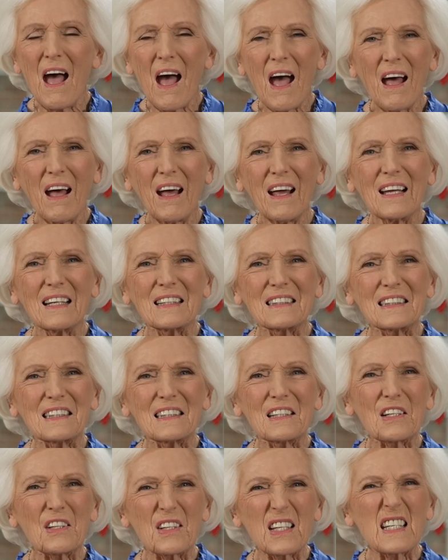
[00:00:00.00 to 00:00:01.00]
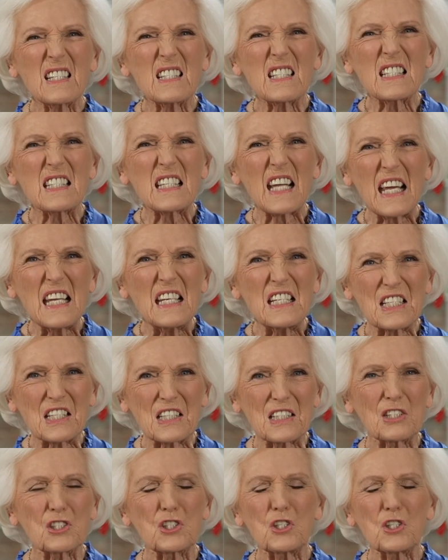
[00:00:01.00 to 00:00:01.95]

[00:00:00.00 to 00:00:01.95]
and things tasted.